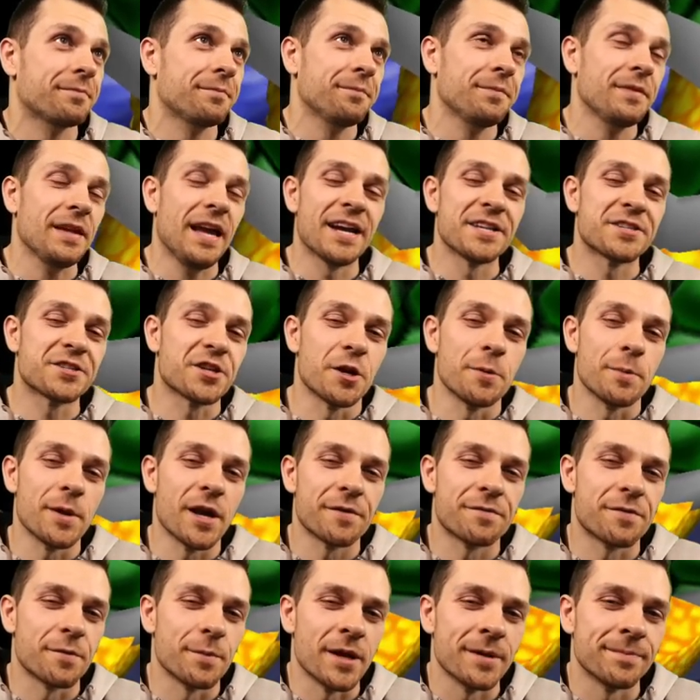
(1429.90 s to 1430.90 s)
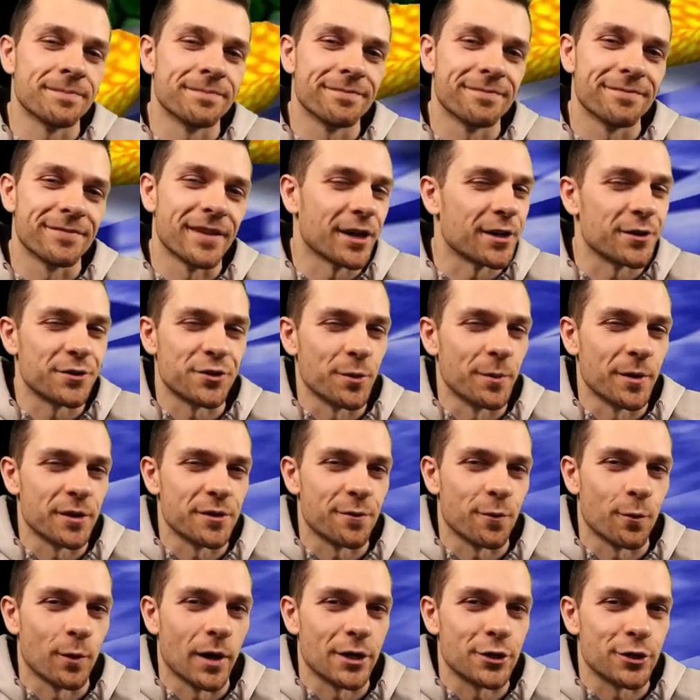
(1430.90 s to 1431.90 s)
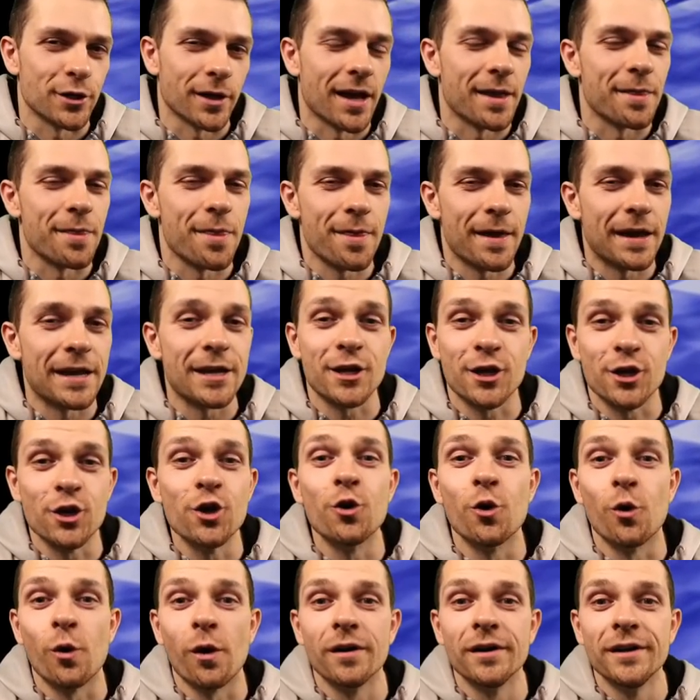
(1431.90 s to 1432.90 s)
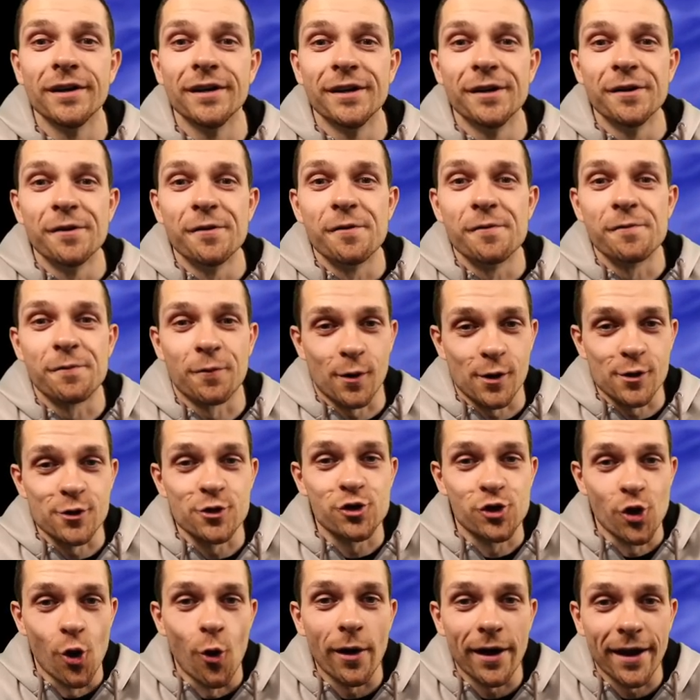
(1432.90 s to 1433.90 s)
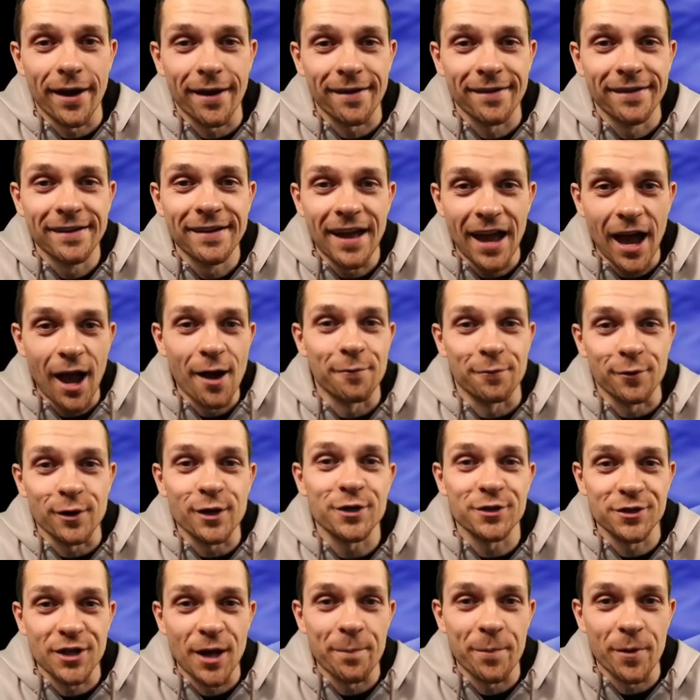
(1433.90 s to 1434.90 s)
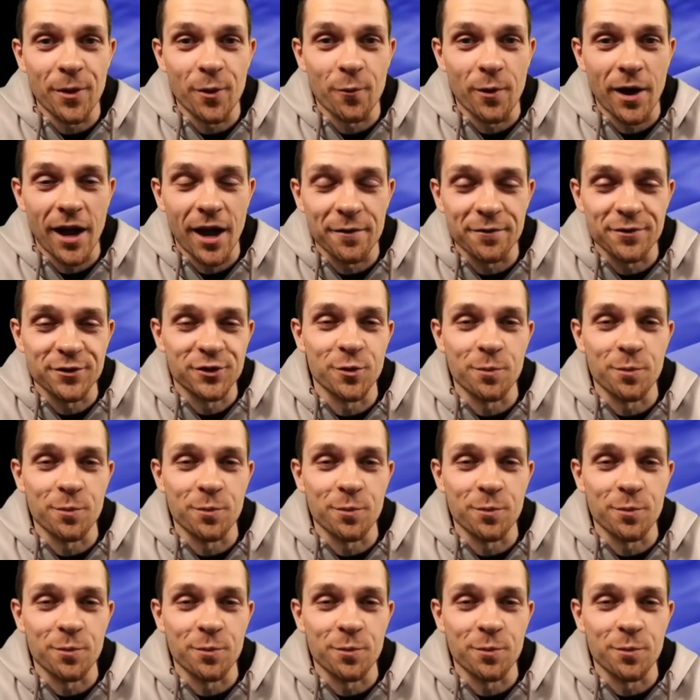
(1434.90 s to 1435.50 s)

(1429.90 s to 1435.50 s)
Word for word: That's going to be it for me. Thank you so much for watching, and thank you for enjoying every step of the way of Super